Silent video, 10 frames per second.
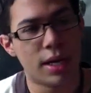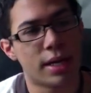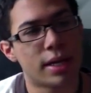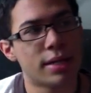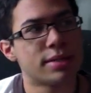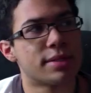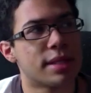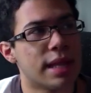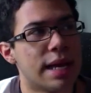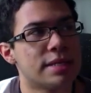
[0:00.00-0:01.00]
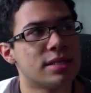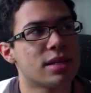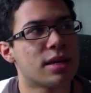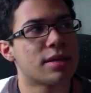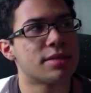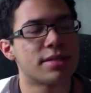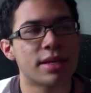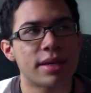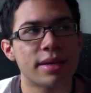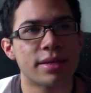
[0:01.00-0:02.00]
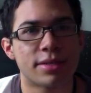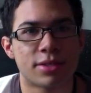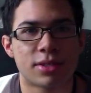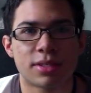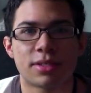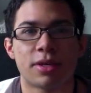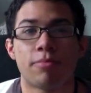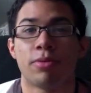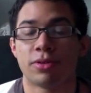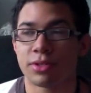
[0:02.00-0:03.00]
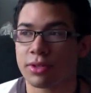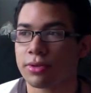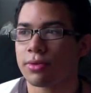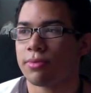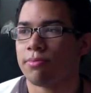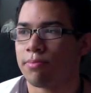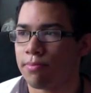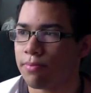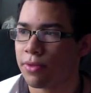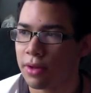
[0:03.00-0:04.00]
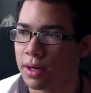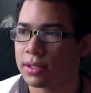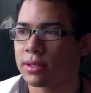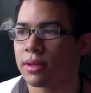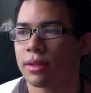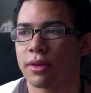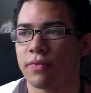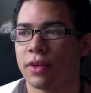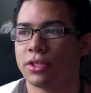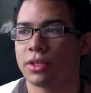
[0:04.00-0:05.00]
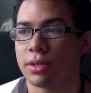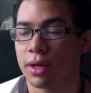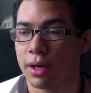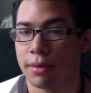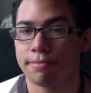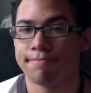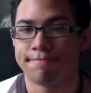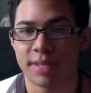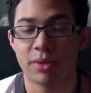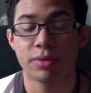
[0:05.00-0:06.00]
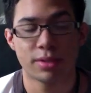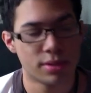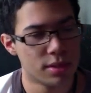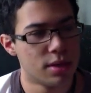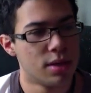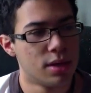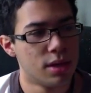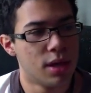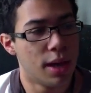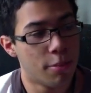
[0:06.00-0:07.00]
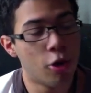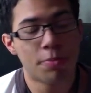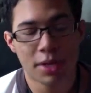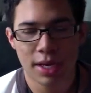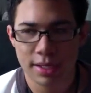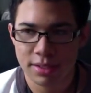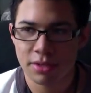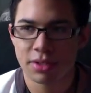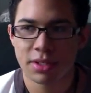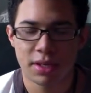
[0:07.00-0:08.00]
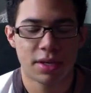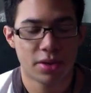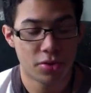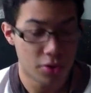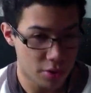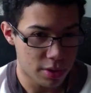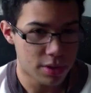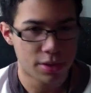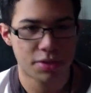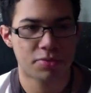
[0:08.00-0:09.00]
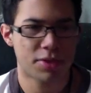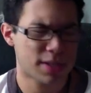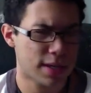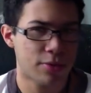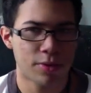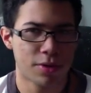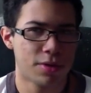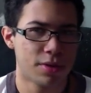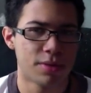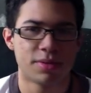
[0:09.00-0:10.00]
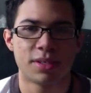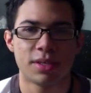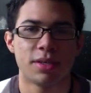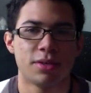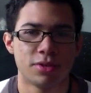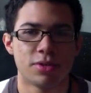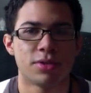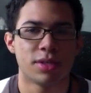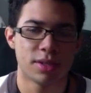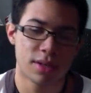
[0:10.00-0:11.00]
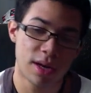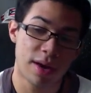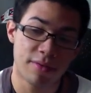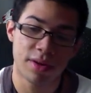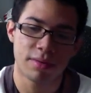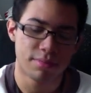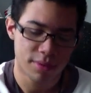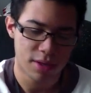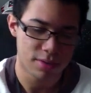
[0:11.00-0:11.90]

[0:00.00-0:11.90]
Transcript: I guess the last thing I can say is just personal thoughts on the convention. It was. I'm hoping next year to see it in New York, because it was kind of weird to see it in Jersey and then having